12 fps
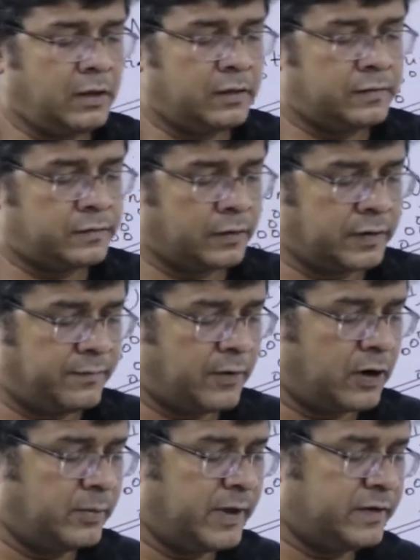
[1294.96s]
So, the
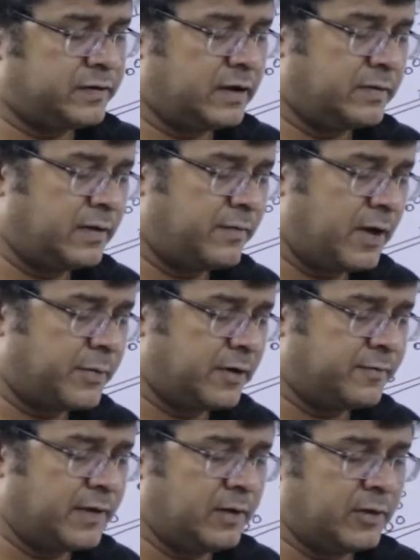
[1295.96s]
formation of the
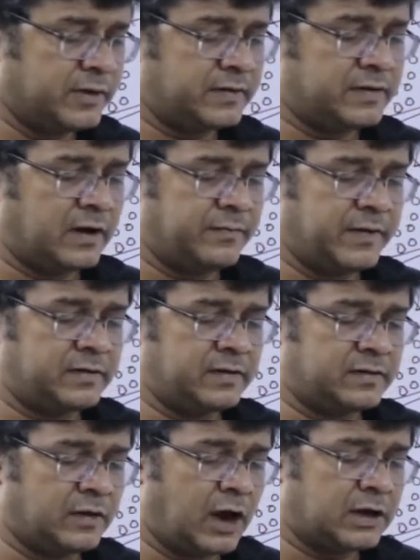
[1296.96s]
vapor film on the surface
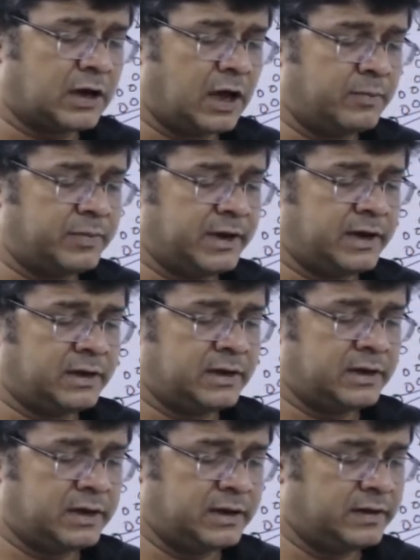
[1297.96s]
is not
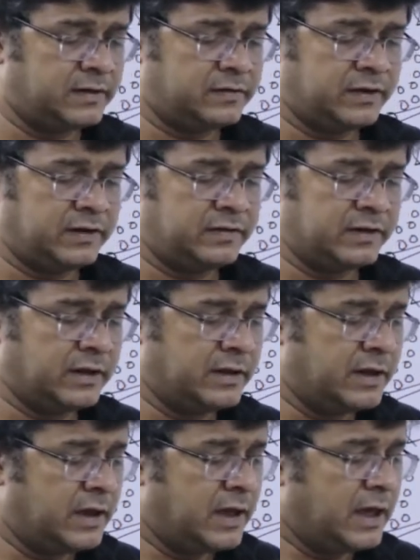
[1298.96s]
complete in this region
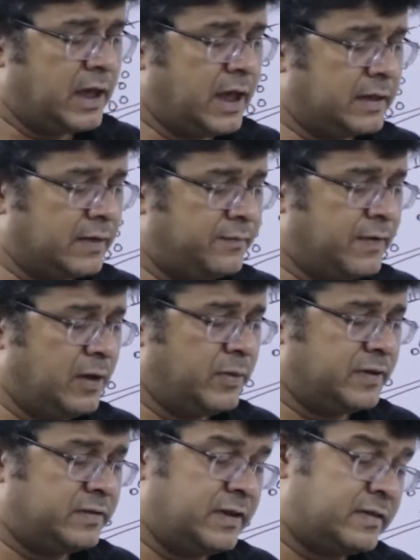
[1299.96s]
and the film
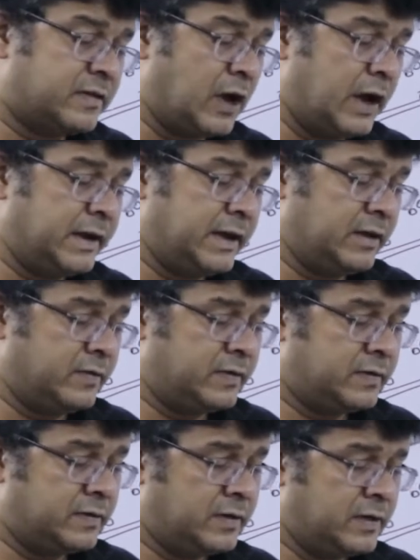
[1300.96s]
is
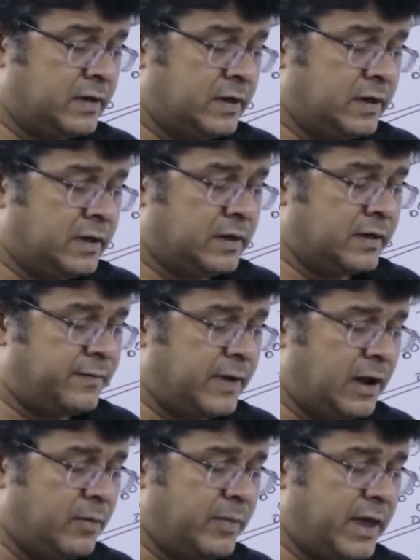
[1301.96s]
discontinuous. The
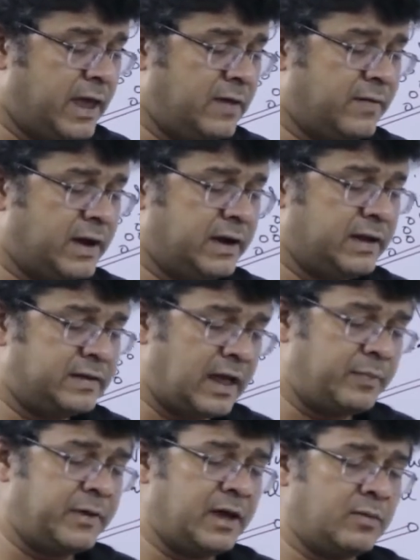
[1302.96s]
film may even
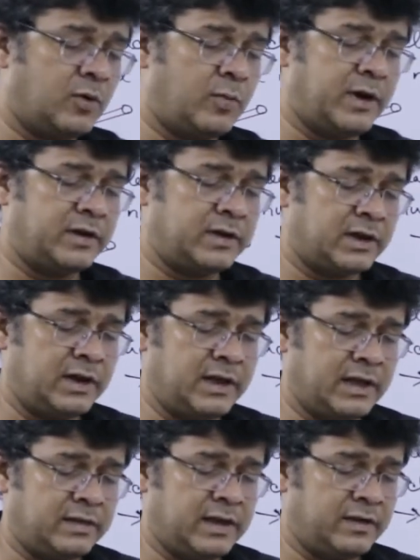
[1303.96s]
disappear
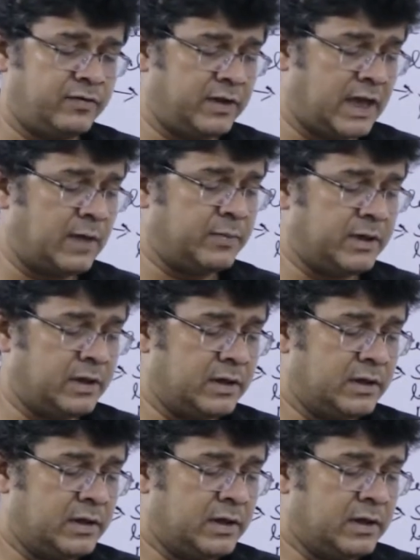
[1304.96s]
momentarily and then reappear.
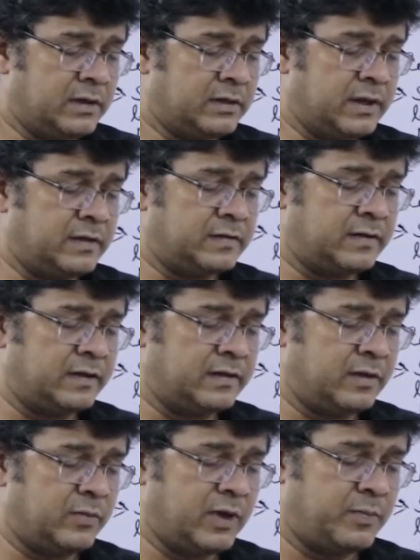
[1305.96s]
This
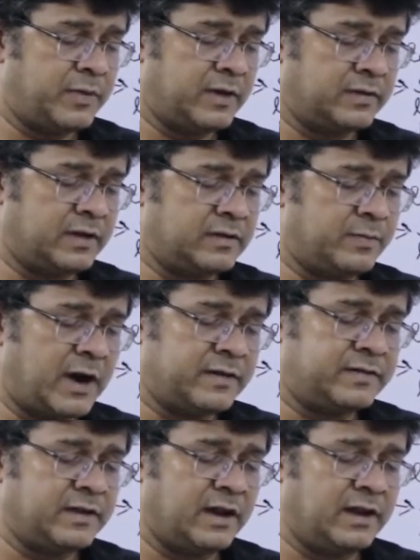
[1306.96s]
regime represents
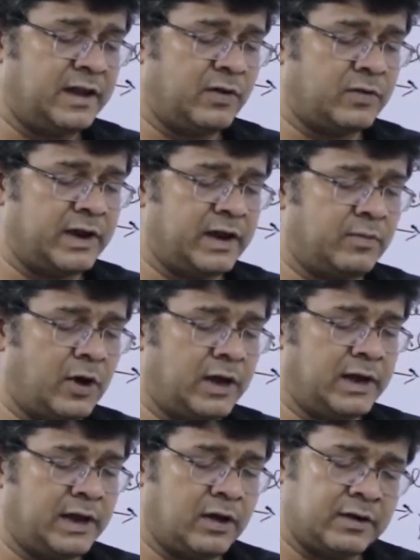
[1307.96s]
partial nucleate
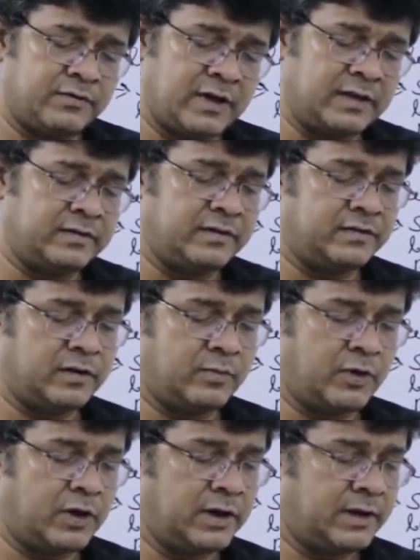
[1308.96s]
boiling or transition
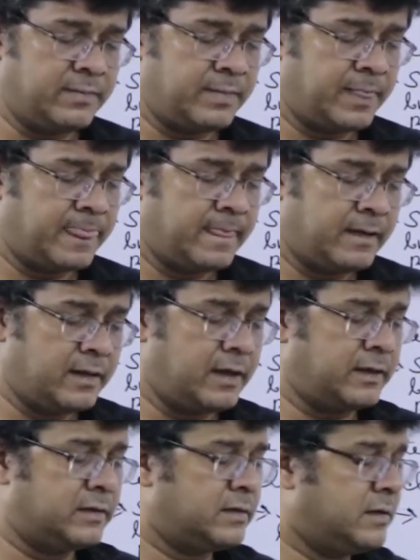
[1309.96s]
boiling, right.